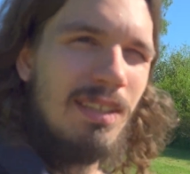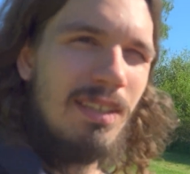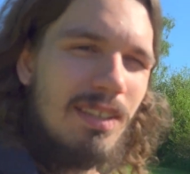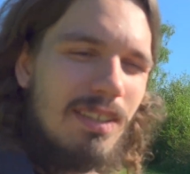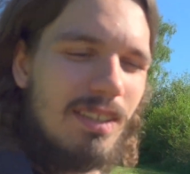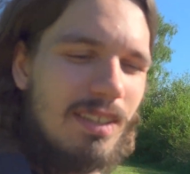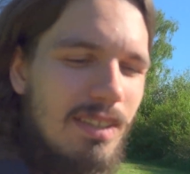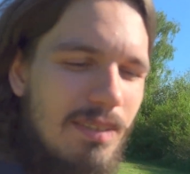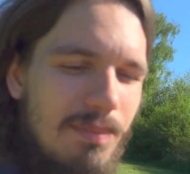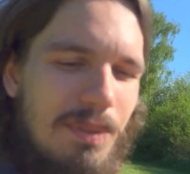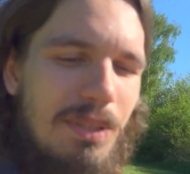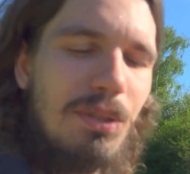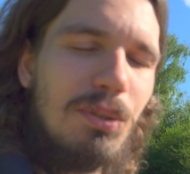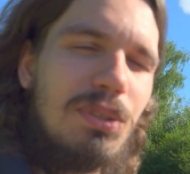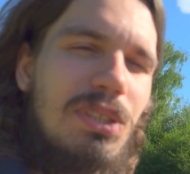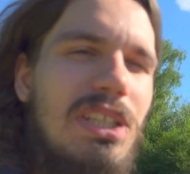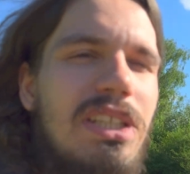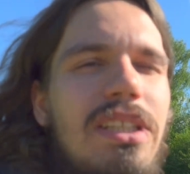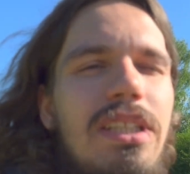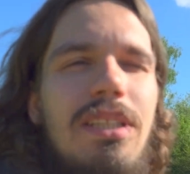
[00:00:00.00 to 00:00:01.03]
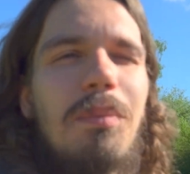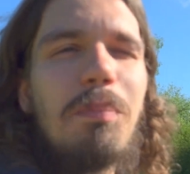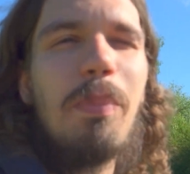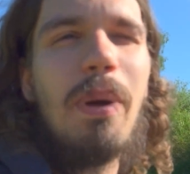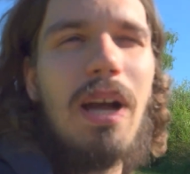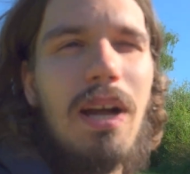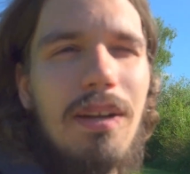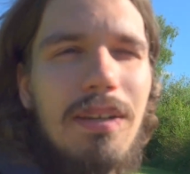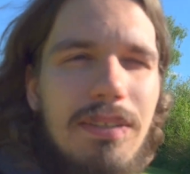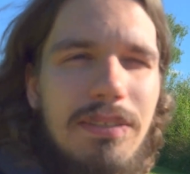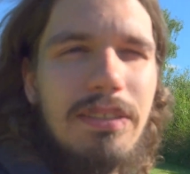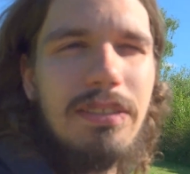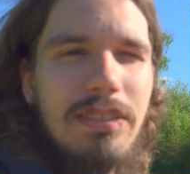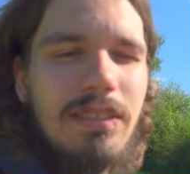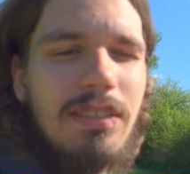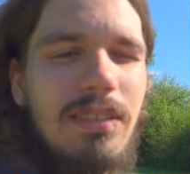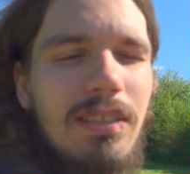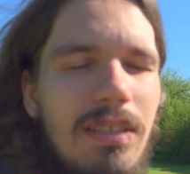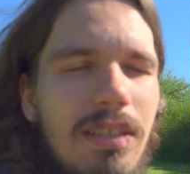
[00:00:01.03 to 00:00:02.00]
when you sit in the
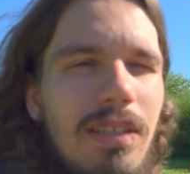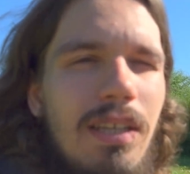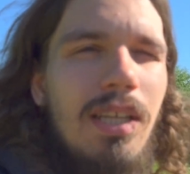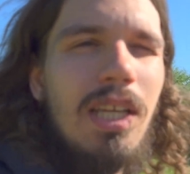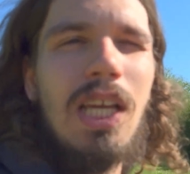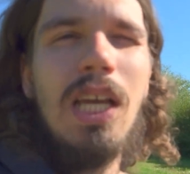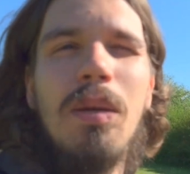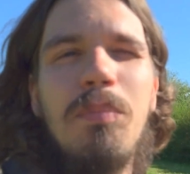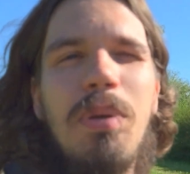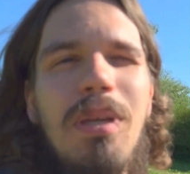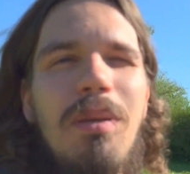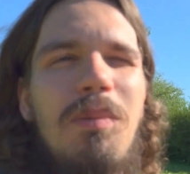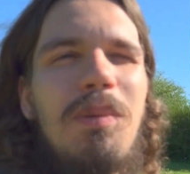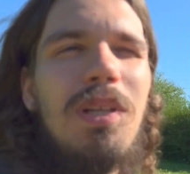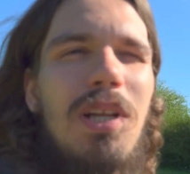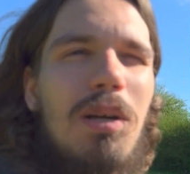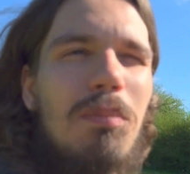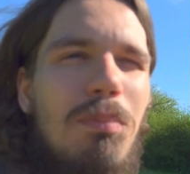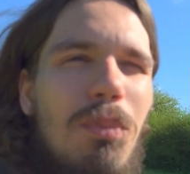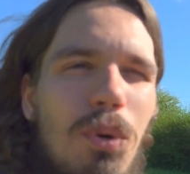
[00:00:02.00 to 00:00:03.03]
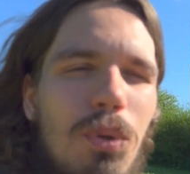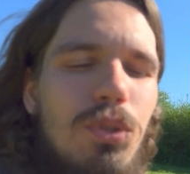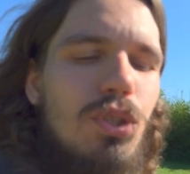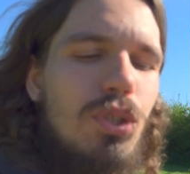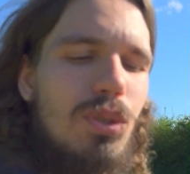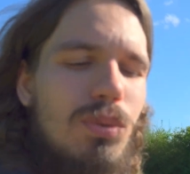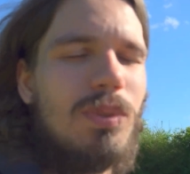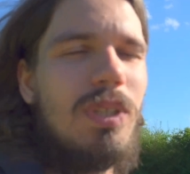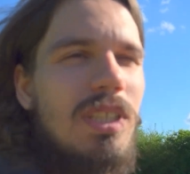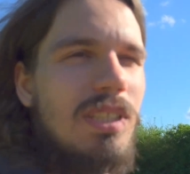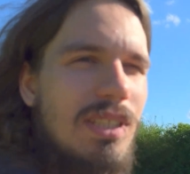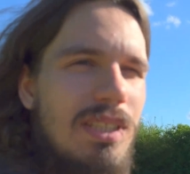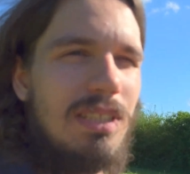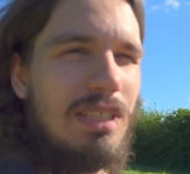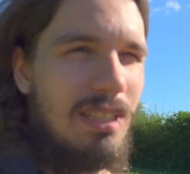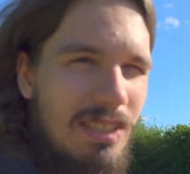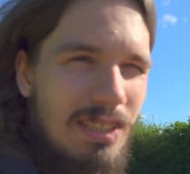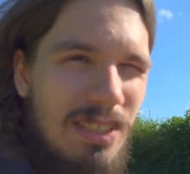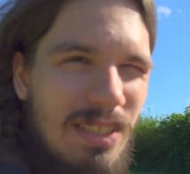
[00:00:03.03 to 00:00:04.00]
parks, people are more stressed
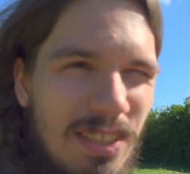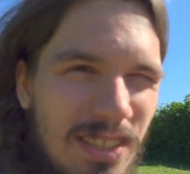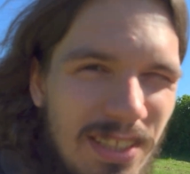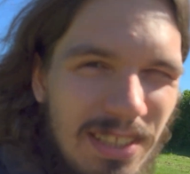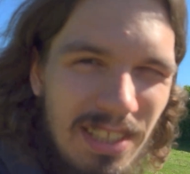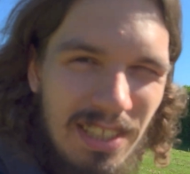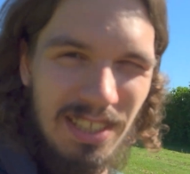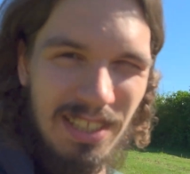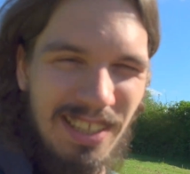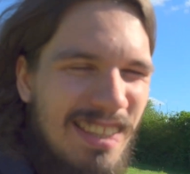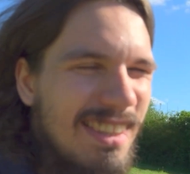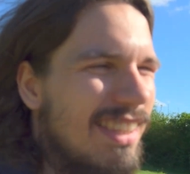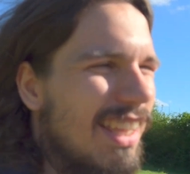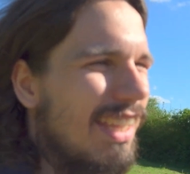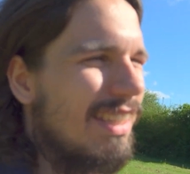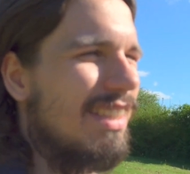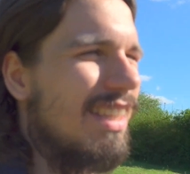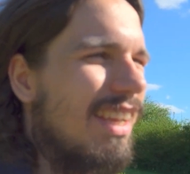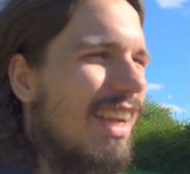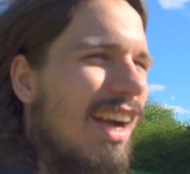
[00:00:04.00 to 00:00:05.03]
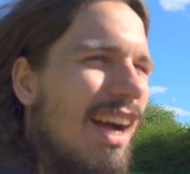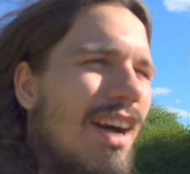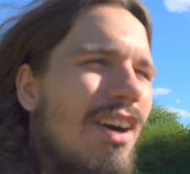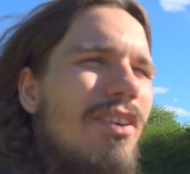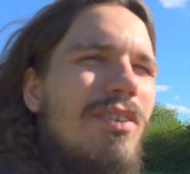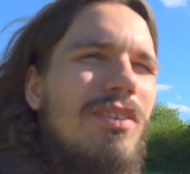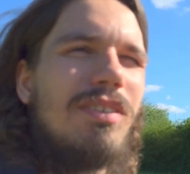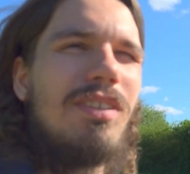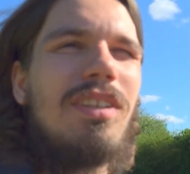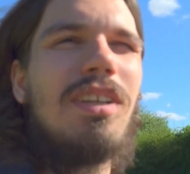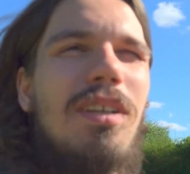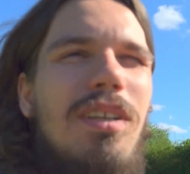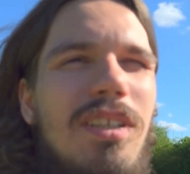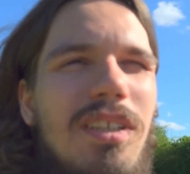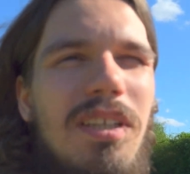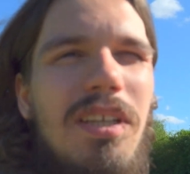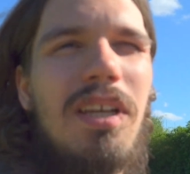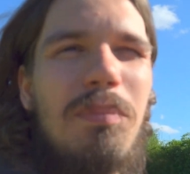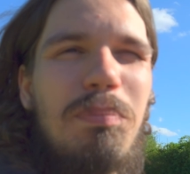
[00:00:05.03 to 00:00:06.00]
than they are on
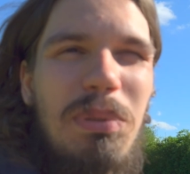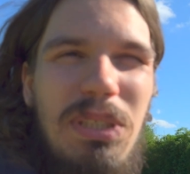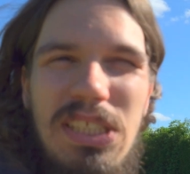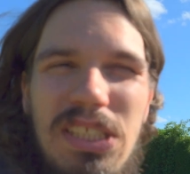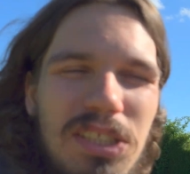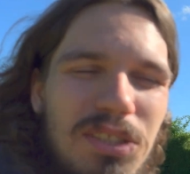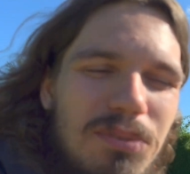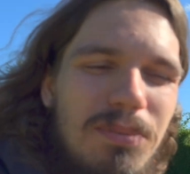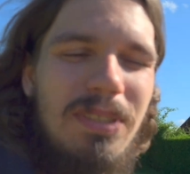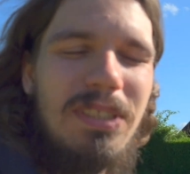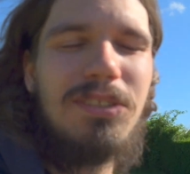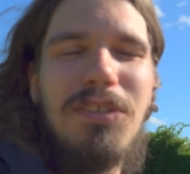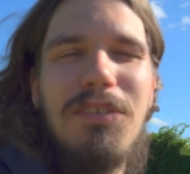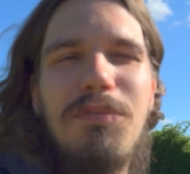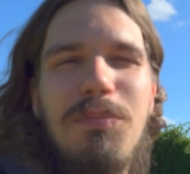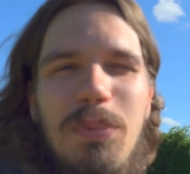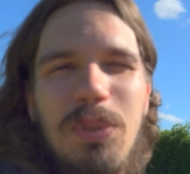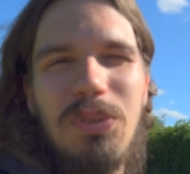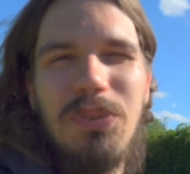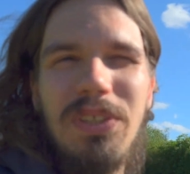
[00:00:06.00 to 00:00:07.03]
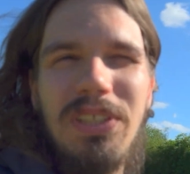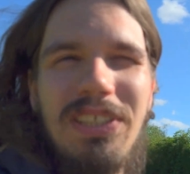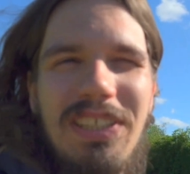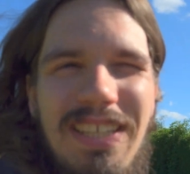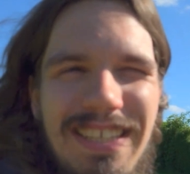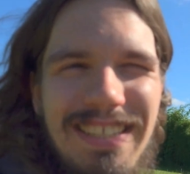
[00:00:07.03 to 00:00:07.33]
the busy streets of Madrid.